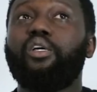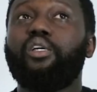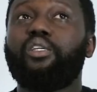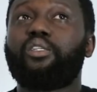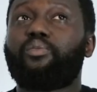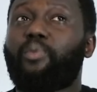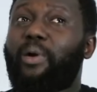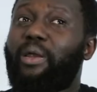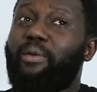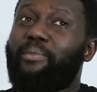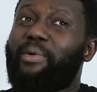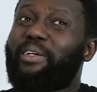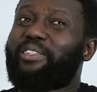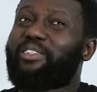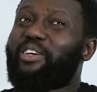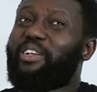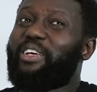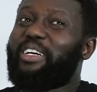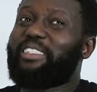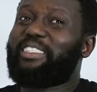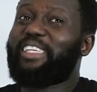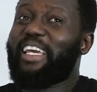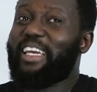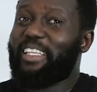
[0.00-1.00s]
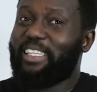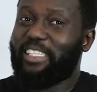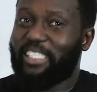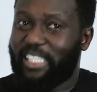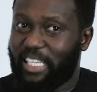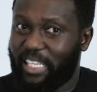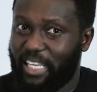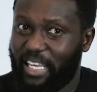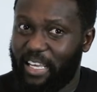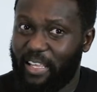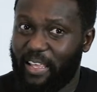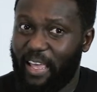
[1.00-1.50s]
Spider-Man's going to attain the
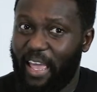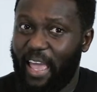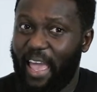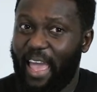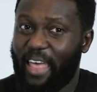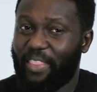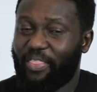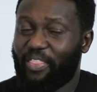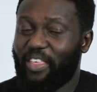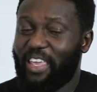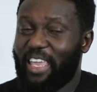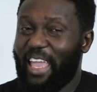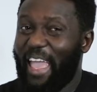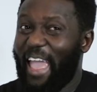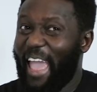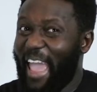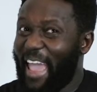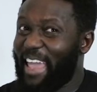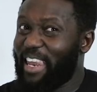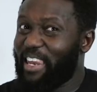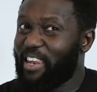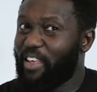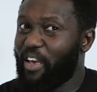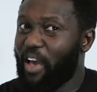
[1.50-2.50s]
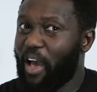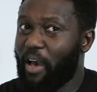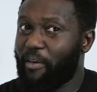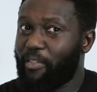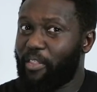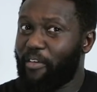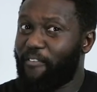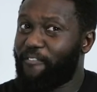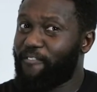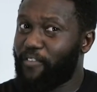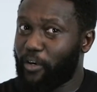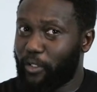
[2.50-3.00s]
symbiote at the end of
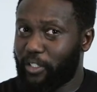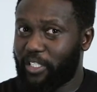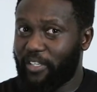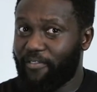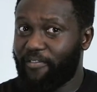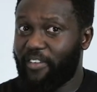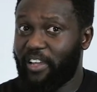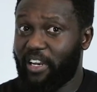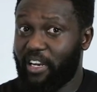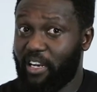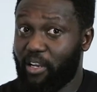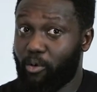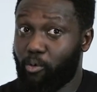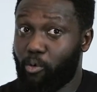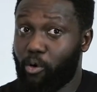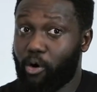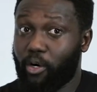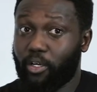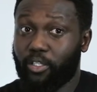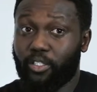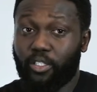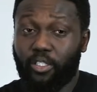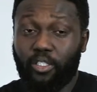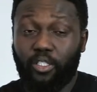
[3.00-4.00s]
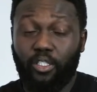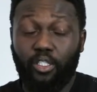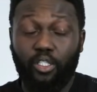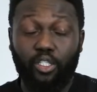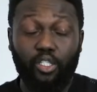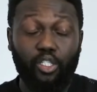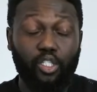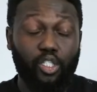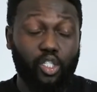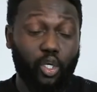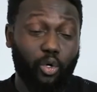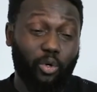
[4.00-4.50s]
the first Infinity Wars.
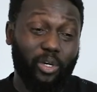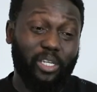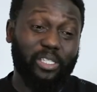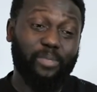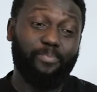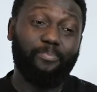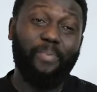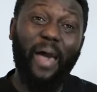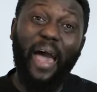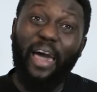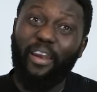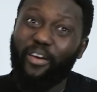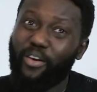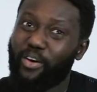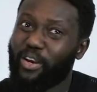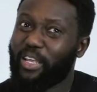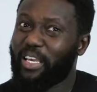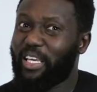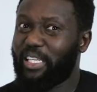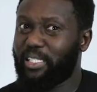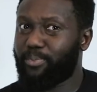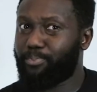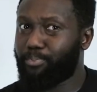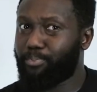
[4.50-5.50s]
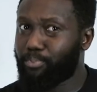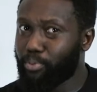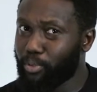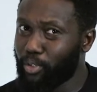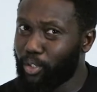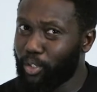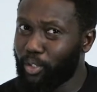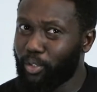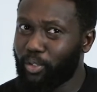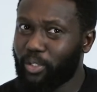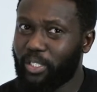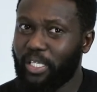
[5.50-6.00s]
So he's battered, he's
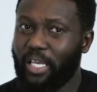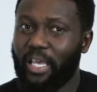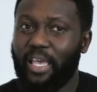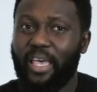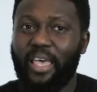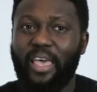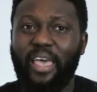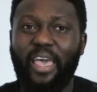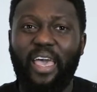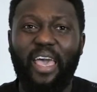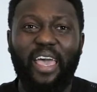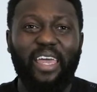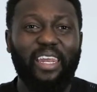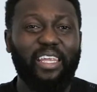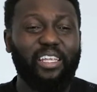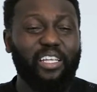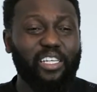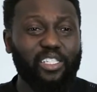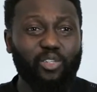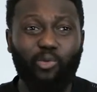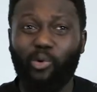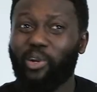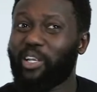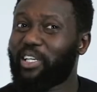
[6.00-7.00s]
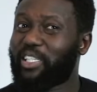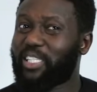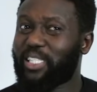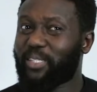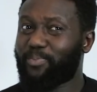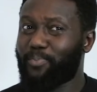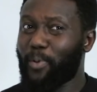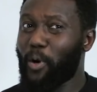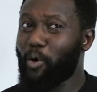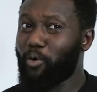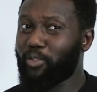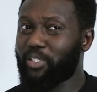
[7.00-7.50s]
bruised, and he doesn't want to
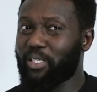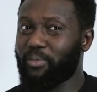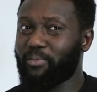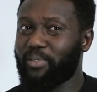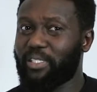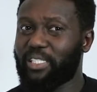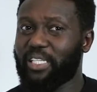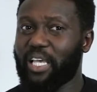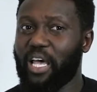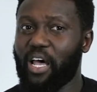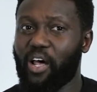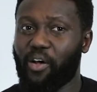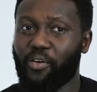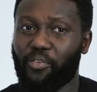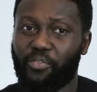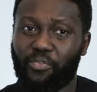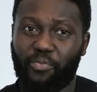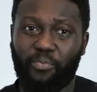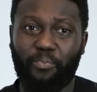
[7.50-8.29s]
expose himself